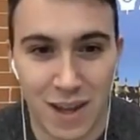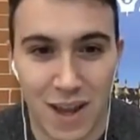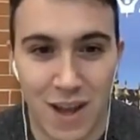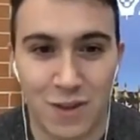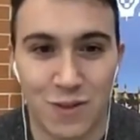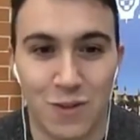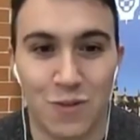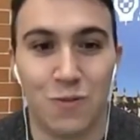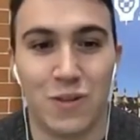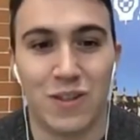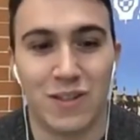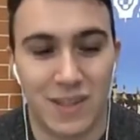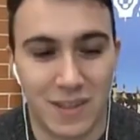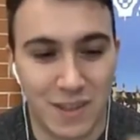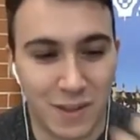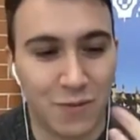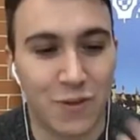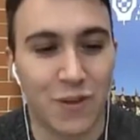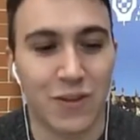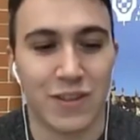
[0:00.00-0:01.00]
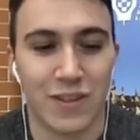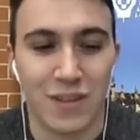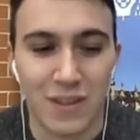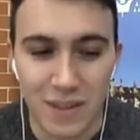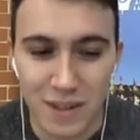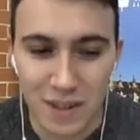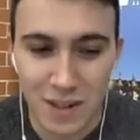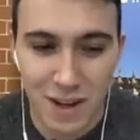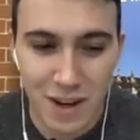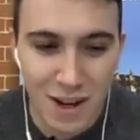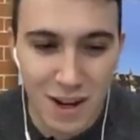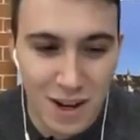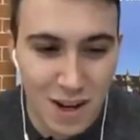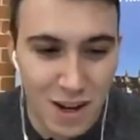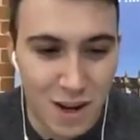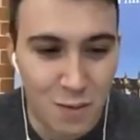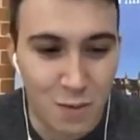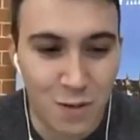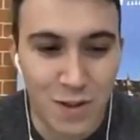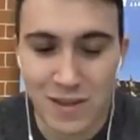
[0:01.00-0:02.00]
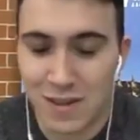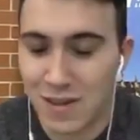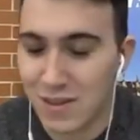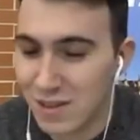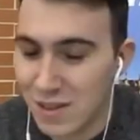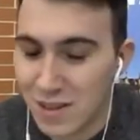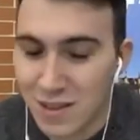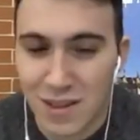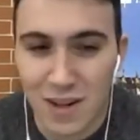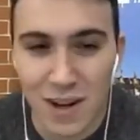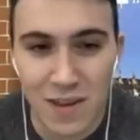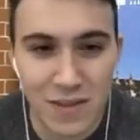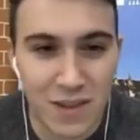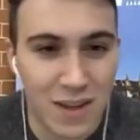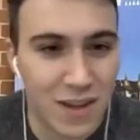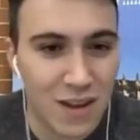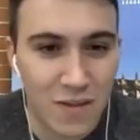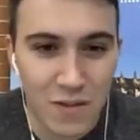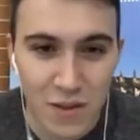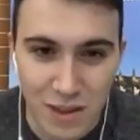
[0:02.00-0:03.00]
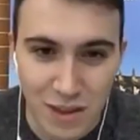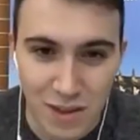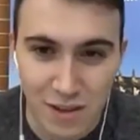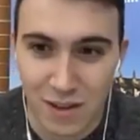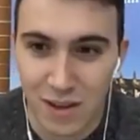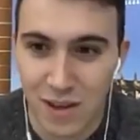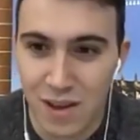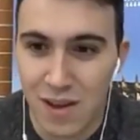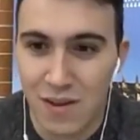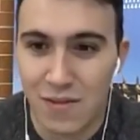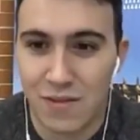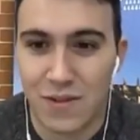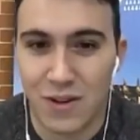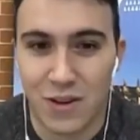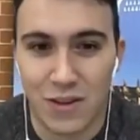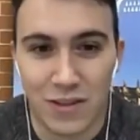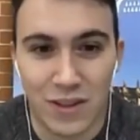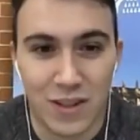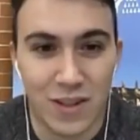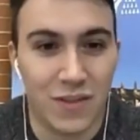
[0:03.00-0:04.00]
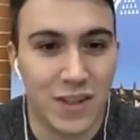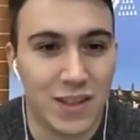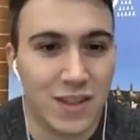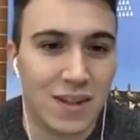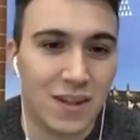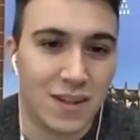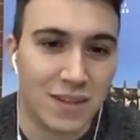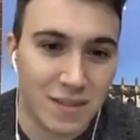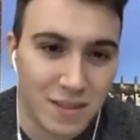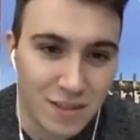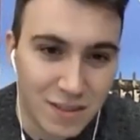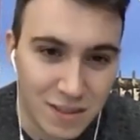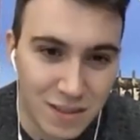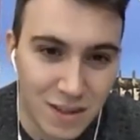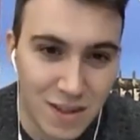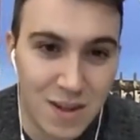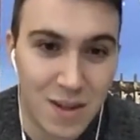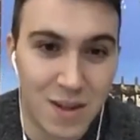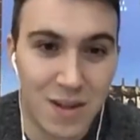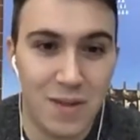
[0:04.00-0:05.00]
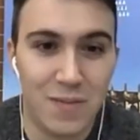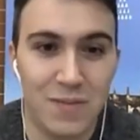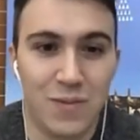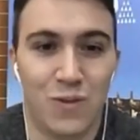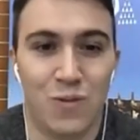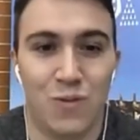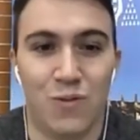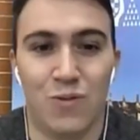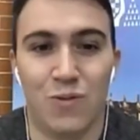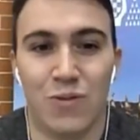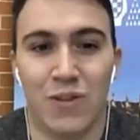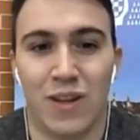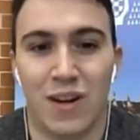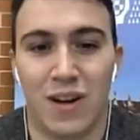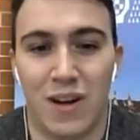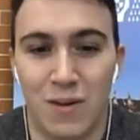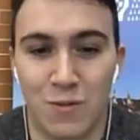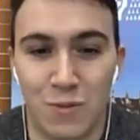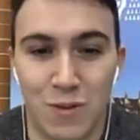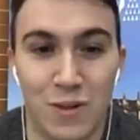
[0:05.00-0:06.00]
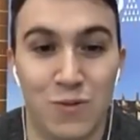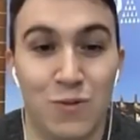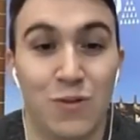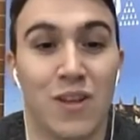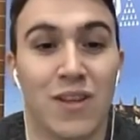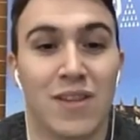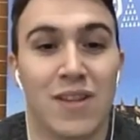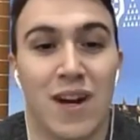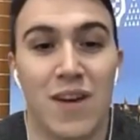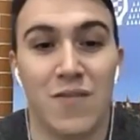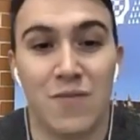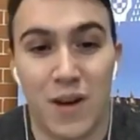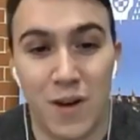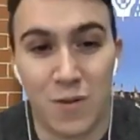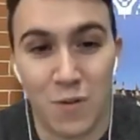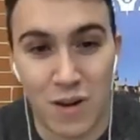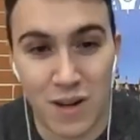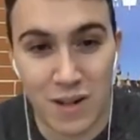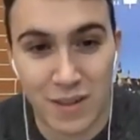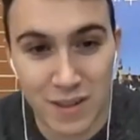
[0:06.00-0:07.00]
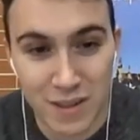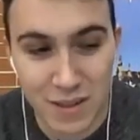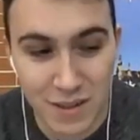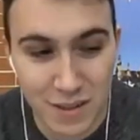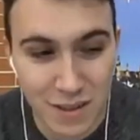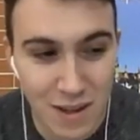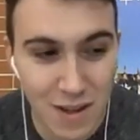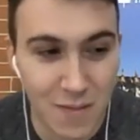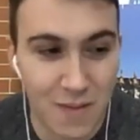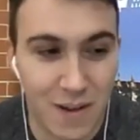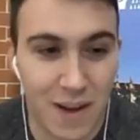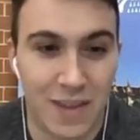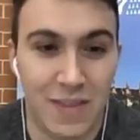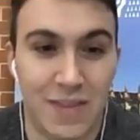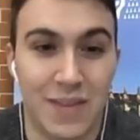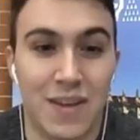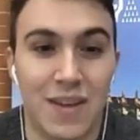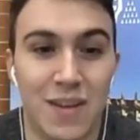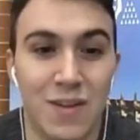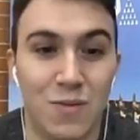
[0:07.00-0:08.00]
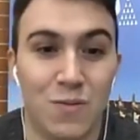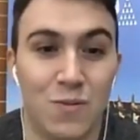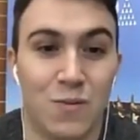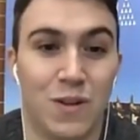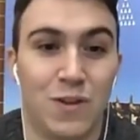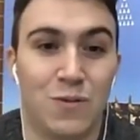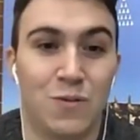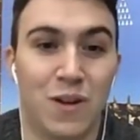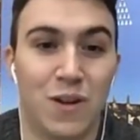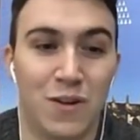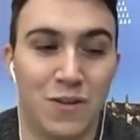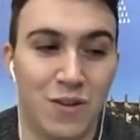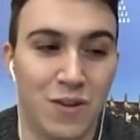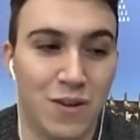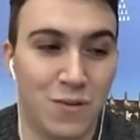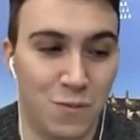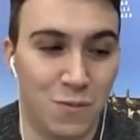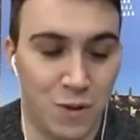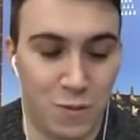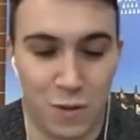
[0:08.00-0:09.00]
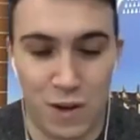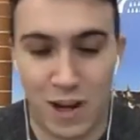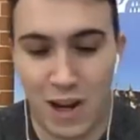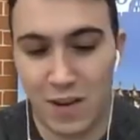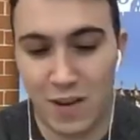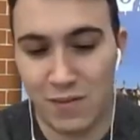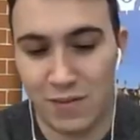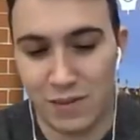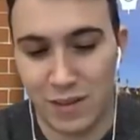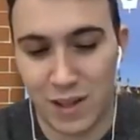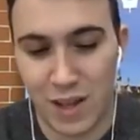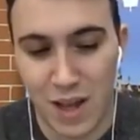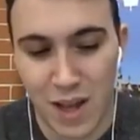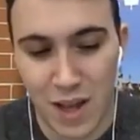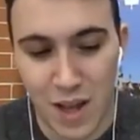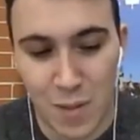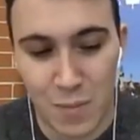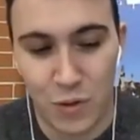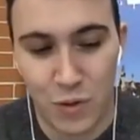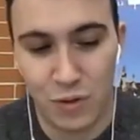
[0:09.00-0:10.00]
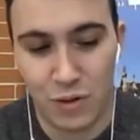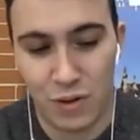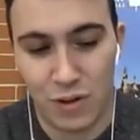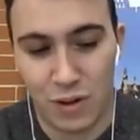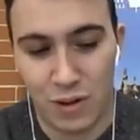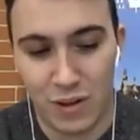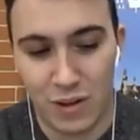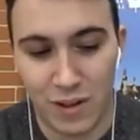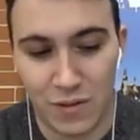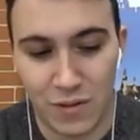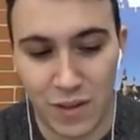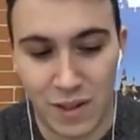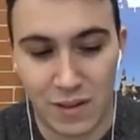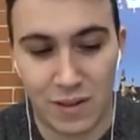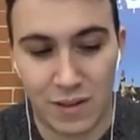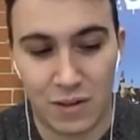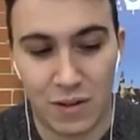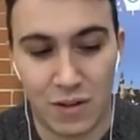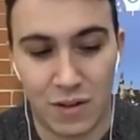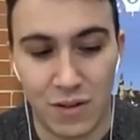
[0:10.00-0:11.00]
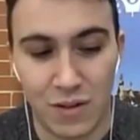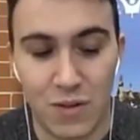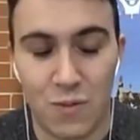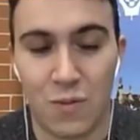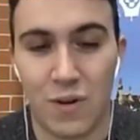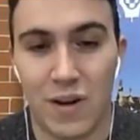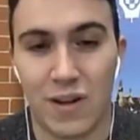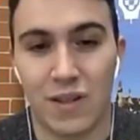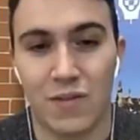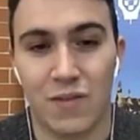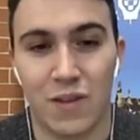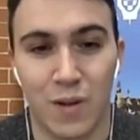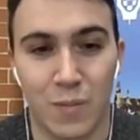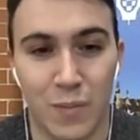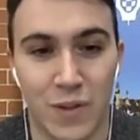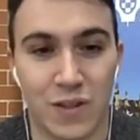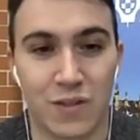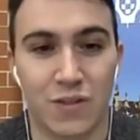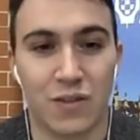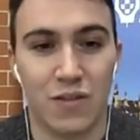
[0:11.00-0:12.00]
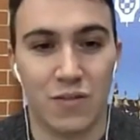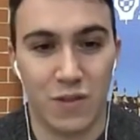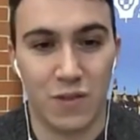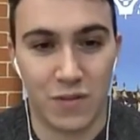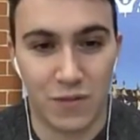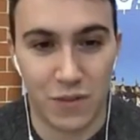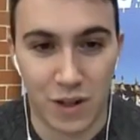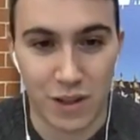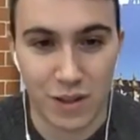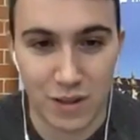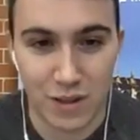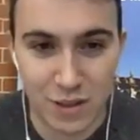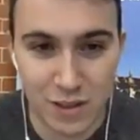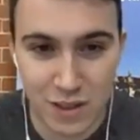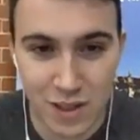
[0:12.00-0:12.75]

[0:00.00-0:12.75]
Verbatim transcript: So we started from there, and we started crafting everything, from the battery system to the hardware to the drive-by-wire system. And then what we are doing when we have put all the bases on, we are developing software for it.